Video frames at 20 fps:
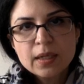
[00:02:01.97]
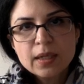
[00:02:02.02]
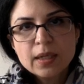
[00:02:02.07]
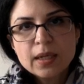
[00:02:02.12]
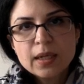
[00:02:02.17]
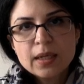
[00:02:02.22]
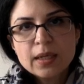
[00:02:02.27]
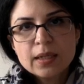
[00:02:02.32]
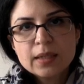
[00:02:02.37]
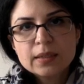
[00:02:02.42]

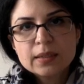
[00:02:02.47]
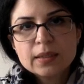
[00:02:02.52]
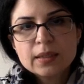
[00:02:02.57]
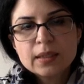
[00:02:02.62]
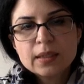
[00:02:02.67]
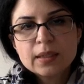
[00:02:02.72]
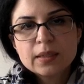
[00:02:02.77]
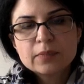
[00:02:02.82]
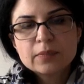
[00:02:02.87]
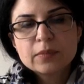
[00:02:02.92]

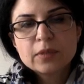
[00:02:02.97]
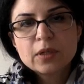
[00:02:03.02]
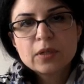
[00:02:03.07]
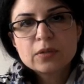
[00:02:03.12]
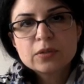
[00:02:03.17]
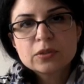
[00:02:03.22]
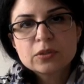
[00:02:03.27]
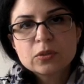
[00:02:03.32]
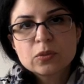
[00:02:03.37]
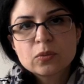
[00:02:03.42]
And
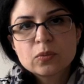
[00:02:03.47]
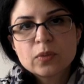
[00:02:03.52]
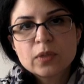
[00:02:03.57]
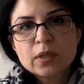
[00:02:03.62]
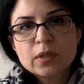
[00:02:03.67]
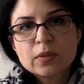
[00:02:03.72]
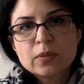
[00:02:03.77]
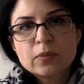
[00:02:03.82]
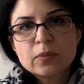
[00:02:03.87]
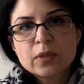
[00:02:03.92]
also
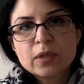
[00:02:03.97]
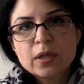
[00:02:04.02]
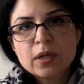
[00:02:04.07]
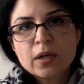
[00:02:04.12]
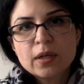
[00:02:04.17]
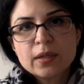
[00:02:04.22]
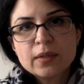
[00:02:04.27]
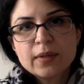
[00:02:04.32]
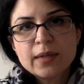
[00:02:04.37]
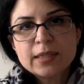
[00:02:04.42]
one
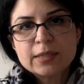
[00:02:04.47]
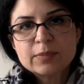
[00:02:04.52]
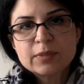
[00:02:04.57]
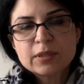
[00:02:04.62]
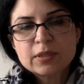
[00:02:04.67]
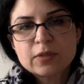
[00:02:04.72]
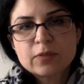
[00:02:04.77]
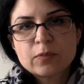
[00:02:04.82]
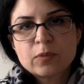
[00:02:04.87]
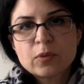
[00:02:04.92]
other aspect
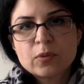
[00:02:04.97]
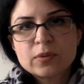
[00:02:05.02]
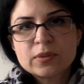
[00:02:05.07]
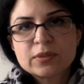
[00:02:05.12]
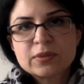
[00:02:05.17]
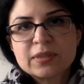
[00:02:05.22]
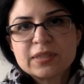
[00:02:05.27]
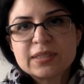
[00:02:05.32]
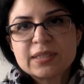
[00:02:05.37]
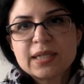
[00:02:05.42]
of
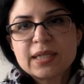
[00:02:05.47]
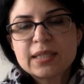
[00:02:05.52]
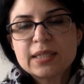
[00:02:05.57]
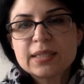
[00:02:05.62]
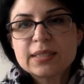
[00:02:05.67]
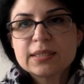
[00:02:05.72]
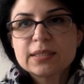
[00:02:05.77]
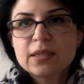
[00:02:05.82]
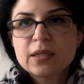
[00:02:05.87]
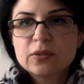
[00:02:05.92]
poetry is that
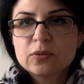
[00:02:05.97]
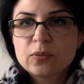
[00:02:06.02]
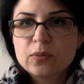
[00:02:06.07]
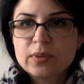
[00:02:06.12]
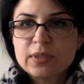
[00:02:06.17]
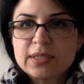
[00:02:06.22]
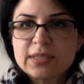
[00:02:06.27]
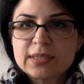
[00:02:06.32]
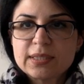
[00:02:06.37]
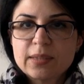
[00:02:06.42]
it's not
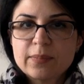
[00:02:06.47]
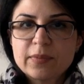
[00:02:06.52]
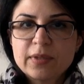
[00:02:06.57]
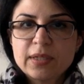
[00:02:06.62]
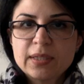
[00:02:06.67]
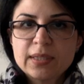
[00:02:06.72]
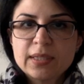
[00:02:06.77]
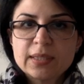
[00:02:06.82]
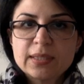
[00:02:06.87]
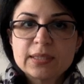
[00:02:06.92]
only something
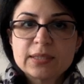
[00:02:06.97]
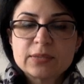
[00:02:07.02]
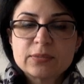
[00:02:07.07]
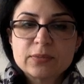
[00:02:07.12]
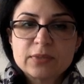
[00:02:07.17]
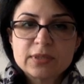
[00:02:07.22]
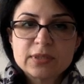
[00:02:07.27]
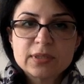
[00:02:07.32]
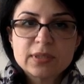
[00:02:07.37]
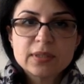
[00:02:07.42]
that is
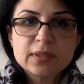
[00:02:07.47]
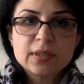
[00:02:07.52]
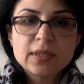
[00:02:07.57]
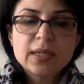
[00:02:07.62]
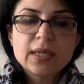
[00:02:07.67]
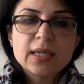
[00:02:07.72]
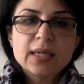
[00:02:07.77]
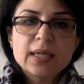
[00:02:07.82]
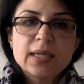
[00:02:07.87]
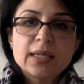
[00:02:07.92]
written,
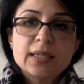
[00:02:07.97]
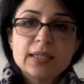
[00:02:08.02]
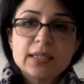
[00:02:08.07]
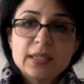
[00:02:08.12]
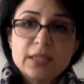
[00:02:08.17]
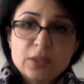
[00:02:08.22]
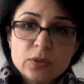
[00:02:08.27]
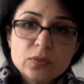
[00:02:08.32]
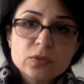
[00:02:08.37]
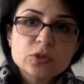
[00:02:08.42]
and a
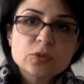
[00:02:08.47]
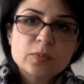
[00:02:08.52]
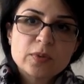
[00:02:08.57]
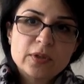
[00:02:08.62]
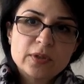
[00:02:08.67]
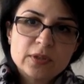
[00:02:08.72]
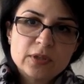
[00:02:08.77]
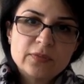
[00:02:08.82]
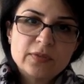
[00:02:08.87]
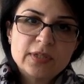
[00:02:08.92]
huge
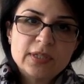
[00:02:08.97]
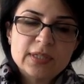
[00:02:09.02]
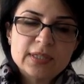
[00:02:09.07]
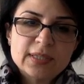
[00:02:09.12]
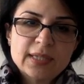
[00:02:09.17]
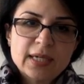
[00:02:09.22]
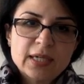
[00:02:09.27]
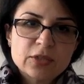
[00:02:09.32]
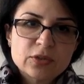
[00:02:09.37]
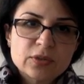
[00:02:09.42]
part of it is
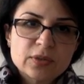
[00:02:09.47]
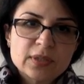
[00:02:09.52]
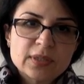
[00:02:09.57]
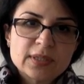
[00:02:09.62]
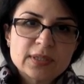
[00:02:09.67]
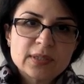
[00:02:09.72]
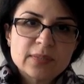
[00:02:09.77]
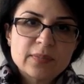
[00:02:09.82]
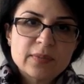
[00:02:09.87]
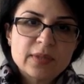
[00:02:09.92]
actually
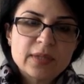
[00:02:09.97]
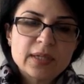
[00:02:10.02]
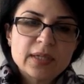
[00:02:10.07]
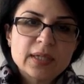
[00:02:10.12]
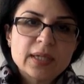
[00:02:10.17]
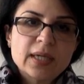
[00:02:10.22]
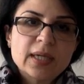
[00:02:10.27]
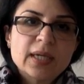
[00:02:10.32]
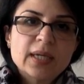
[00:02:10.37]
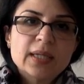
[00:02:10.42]
something
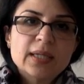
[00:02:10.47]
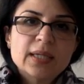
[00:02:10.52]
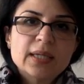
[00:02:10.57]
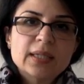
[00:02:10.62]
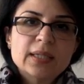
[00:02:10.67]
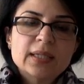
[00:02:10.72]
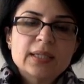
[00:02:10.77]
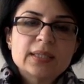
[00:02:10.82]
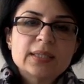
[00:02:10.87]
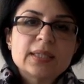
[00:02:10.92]
that
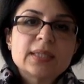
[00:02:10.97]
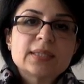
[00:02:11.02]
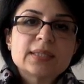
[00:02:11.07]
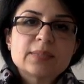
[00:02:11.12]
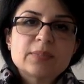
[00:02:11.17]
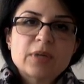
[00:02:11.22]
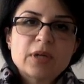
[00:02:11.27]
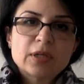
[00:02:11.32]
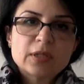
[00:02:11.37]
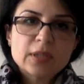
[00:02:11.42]
it's
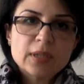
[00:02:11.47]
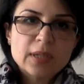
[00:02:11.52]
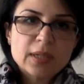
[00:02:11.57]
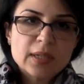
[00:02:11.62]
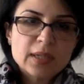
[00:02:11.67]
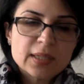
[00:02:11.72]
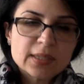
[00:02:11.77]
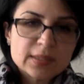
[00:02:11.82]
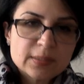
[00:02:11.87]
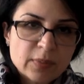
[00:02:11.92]
about
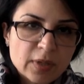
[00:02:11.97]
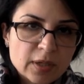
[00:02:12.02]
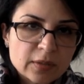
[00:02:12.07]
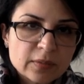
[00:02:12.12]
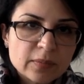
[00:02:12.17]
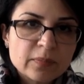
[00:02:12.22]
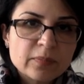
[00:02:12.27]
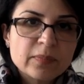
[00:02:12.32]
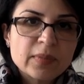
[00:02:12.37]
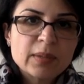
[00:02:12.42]

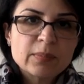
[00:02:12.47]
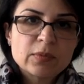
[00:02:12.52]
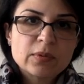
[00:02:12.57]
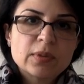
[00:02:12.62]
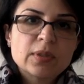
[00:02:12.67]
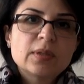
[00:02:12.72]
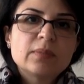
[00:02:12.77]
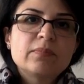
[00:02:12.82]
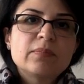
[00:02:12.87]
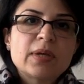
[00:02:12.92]

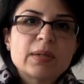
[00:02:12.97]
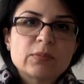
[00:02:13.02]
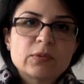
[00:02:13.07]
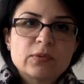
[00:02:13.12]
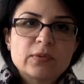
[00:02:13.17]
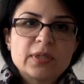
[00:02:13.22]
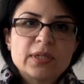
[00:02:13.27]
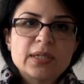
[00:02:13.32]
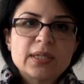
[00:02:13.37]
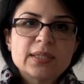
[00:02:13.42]

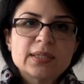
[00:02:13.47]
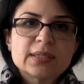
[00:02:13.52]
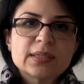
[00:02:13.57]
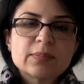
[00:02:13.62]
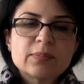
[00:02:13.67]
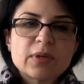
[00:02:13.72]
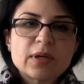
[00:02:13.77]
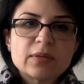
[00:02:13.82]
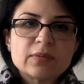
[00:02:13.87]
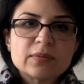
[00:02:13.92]
memory, and it's
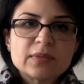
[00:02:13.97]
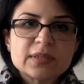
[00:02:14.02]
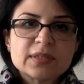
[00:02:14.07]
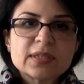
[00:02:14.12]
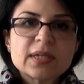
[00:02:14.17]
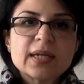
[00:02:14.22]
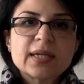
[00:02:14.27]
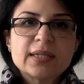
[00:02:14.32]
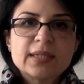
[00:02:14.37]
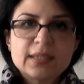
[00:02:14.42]
about
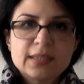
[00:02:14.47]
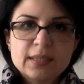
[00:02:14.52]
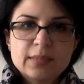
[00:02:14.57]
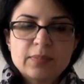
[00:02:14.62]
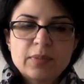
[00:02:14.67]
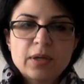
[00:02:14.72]
reciting the